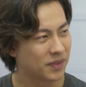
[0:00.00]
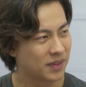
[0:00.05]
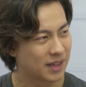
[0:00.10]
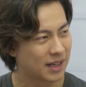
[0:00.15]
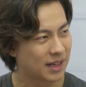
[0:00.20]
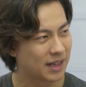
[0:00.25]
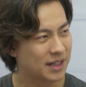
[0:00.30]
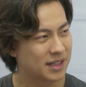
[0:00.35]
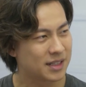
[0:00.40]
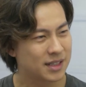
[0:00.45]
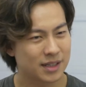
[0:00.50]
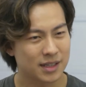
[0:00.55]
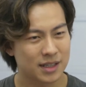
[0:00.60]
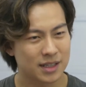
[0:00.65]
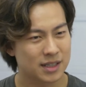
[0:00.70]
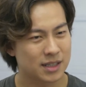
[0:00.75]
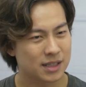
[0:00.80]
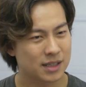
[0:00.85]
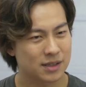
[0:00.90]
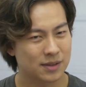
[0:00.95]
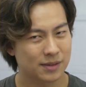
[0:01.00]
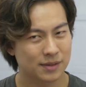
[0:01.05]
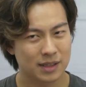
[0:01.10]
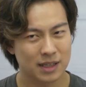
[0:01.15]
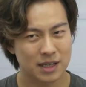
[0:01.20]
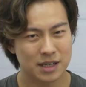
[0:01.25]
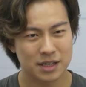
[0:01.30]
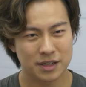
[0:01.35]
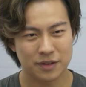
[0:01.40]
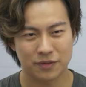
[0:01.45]
Yeah, it's a
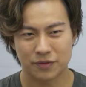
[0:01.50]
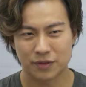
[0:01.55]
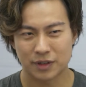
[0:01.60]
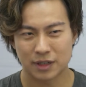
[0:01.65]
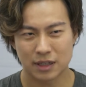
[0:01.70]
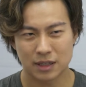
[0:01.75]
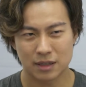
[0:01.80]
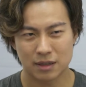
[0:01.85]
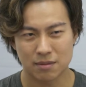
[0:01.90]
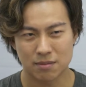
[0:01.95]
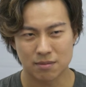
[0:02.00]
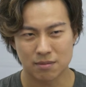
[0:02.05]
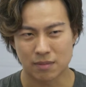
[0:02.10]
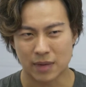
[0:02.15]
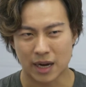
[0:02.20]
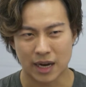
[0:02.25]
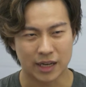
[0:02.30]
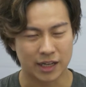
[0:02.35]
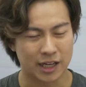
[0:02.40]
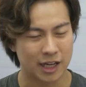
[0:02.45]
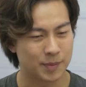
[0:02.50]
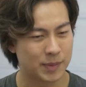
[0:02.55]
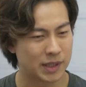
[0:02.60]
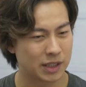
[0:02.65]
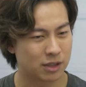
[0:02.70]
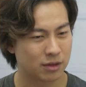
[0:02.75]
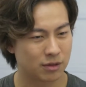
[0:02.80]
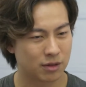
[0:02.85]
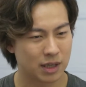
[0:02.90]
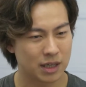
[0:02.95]
totally different mind game, a
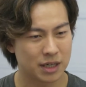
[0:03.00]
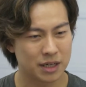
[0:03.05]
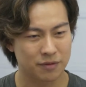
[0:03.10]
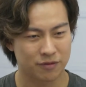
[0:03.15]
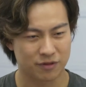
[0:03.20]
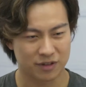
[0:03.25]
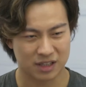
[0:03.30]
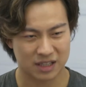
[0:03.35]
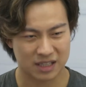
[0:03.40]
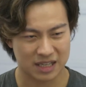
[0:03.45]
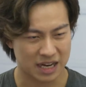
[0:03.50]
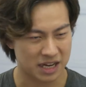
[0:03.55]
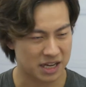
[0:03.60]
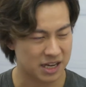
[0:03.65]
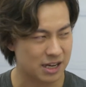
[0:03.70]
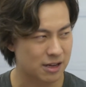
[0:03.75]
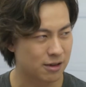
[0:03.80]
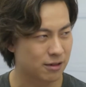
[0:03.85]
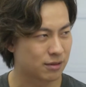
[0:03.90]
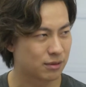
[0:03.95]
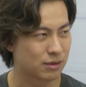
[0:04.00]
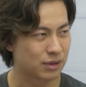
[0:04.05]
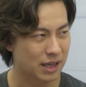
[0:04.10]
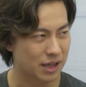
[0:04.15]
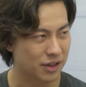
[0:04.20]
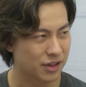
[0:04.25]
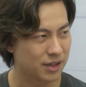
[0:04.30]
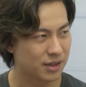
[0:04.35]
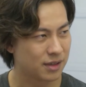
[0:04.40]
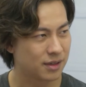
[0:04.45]
totally different psyche altogether.